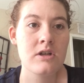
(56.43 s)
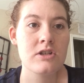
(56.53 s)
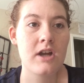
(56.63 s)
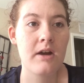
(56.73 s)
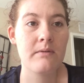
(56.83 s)

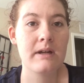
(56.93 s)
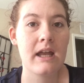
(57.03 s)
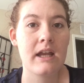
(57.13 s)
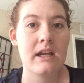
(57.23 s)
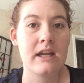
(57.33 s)
So I
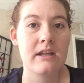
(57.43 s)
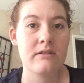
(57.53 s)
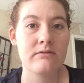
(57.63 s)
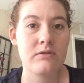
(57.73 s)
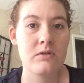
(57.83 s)
went
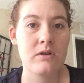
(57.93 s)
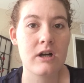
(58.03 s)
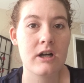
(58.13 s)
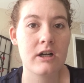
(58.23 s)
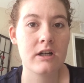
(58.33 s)
in
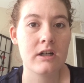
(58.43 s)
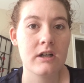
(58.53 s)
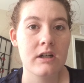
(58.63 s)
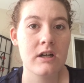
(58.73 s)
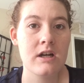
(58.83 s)
for
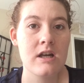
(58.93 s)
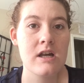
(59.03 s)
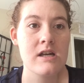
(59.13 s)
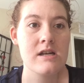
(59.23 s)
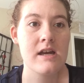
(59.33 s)

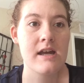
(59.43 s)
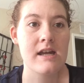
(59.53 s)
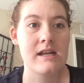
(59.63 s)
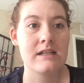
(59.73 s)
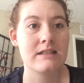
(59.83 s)

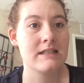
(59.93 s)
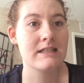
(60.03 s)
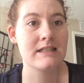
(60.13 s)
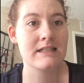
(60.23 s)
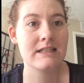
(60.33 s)
a
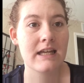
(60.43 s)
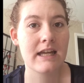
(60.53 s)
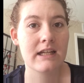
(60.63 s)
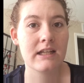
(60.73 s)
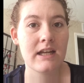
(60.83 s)
CT
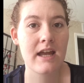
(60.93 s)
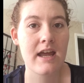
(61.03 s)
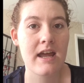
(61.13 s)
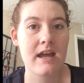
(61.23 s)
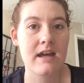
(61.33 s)
scan
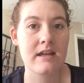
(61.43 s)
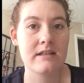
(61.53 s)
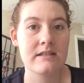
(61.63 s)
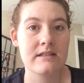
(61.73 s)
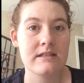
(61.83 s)

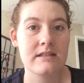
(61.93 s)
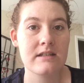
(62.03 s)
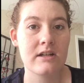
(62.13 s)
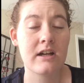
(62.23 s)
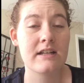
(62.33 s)
and,
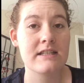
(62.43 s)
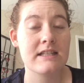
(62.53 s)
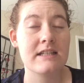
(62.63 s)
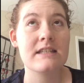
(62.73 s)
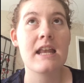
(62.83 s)
or not CT,
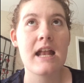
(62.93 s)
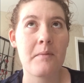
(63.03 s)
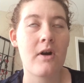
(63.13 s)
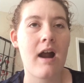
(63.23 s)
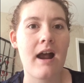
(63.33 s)
it's an
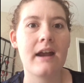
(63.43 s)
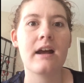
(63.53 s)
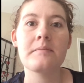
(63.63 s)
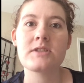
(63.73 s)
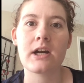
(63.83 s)
MRI, I'm